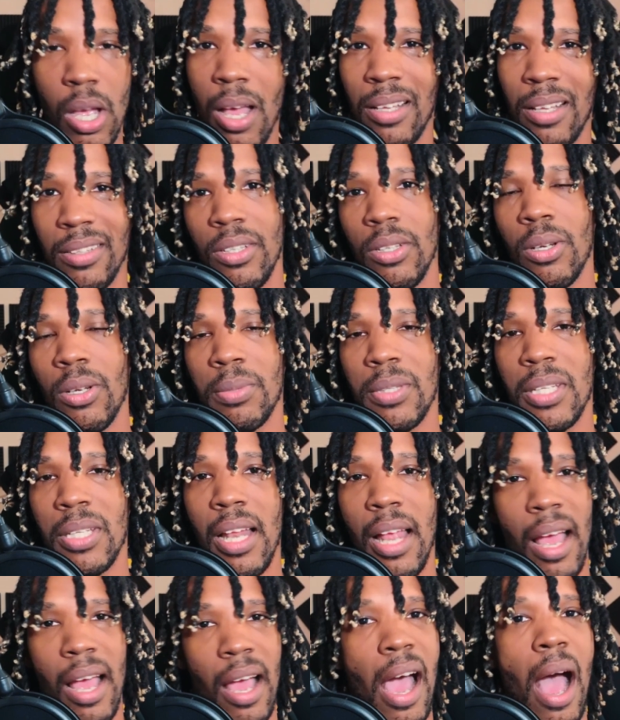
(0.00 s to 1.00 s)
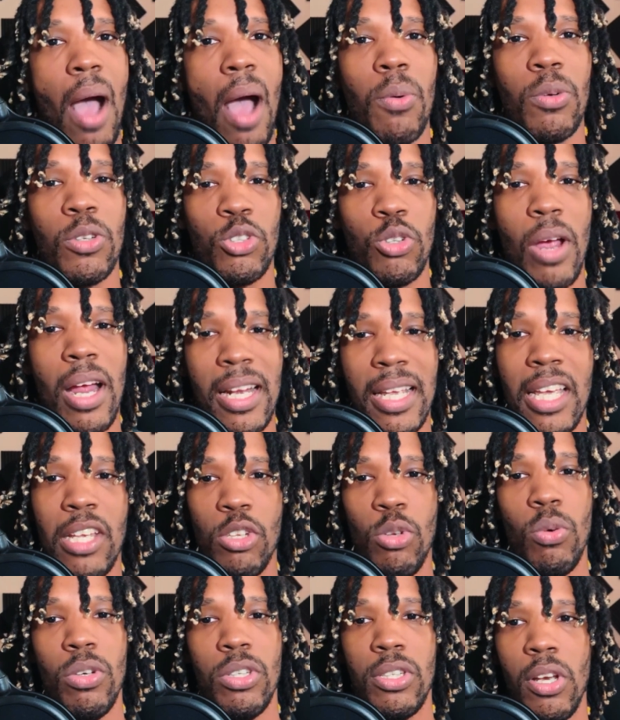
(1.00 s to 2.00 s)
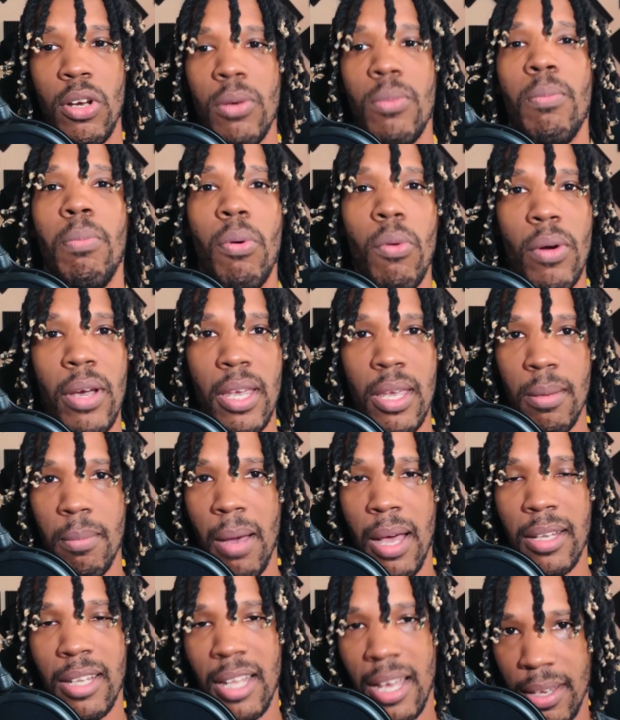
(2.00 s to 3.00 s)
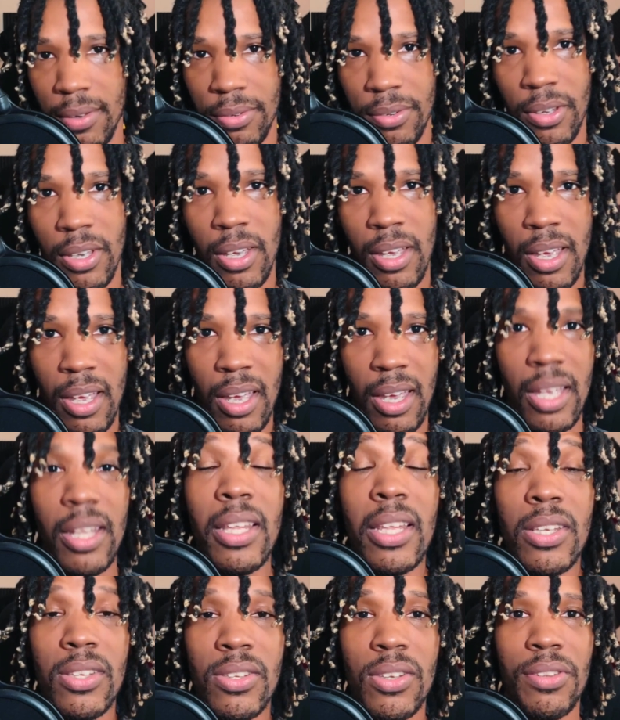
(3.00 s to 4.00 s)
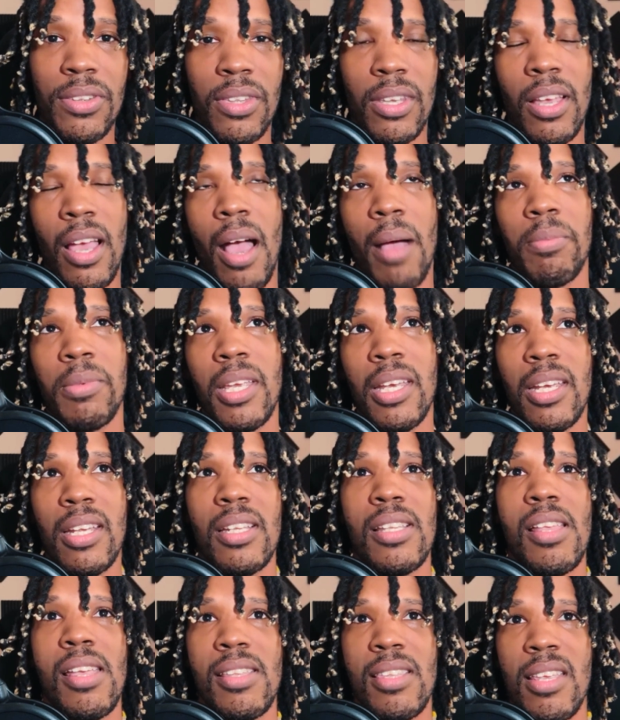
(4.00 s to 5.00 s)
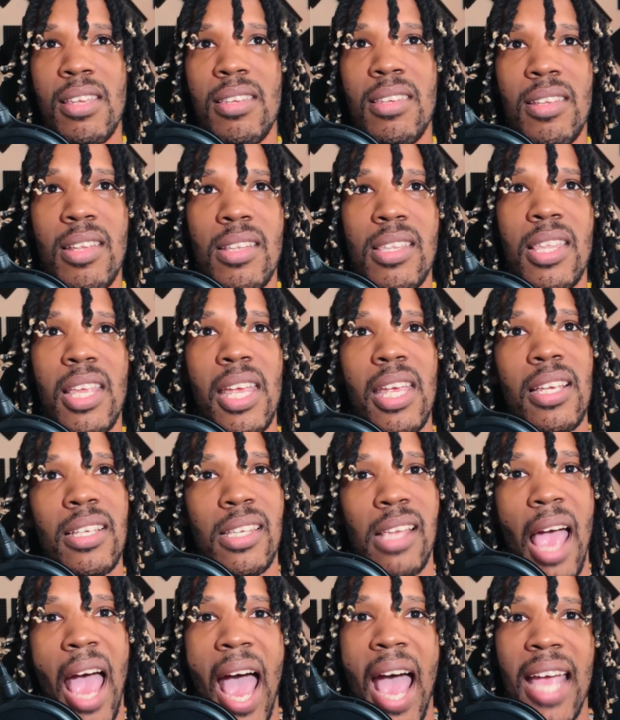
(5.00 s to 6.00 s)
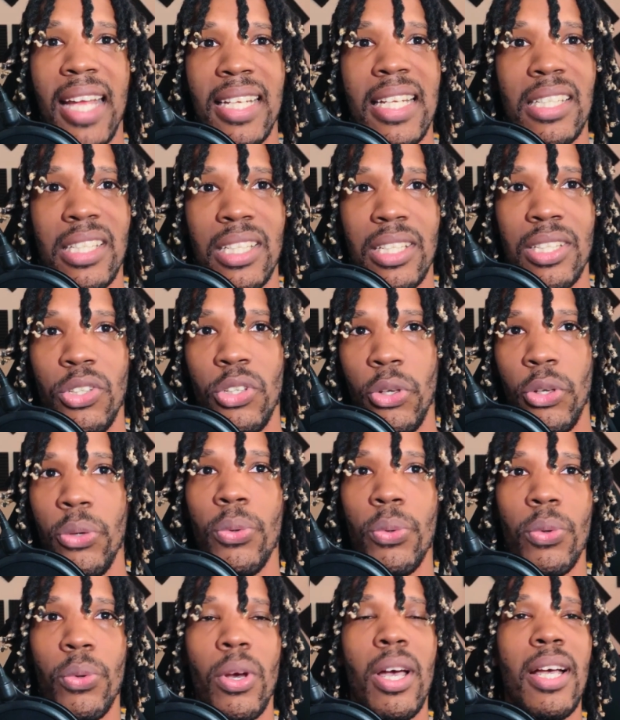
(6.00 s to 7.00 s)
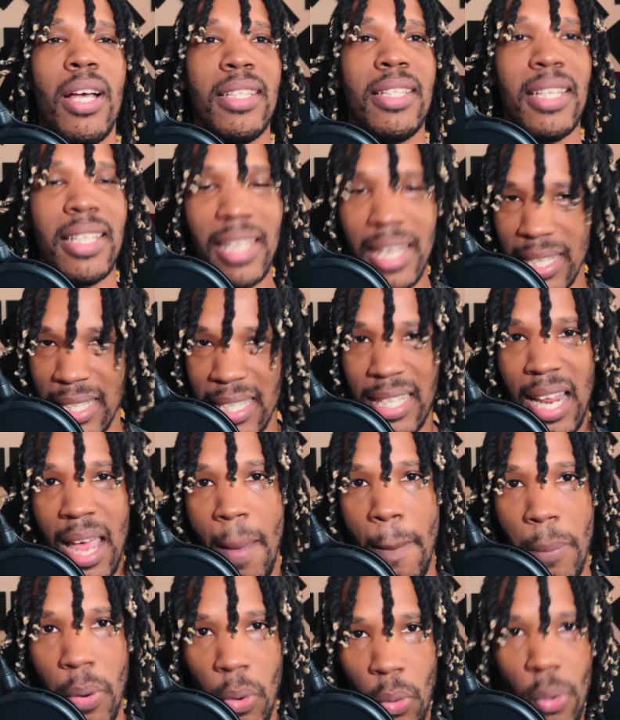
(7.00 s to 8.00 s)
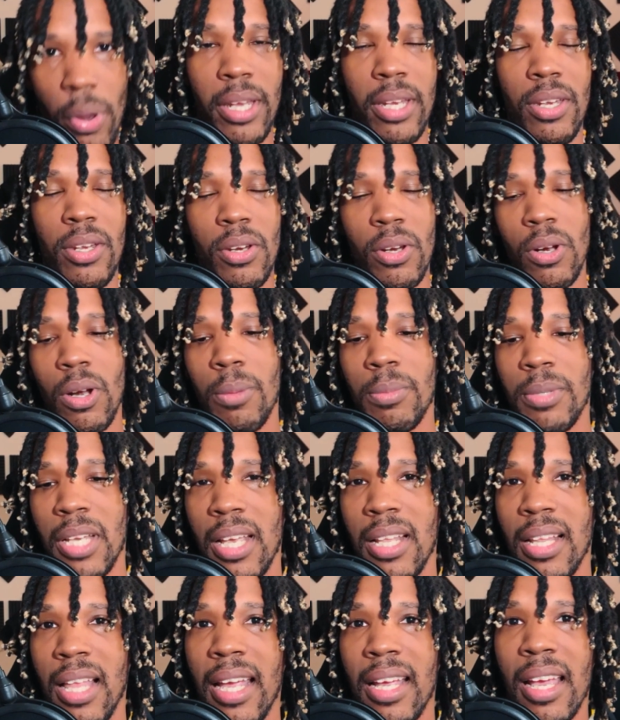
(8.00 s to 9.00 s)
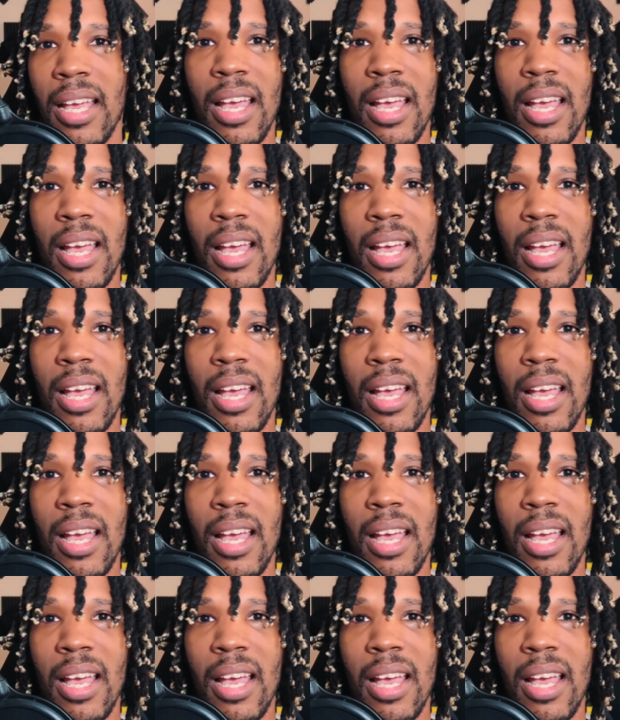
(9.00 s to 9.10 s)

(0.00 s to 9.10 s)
you know what I'm saying, I was trying to get to a certain point in my life. And this is the, I'm thinking, like, this is the things that I need to do to get to that point. You know what I'm saying? Like,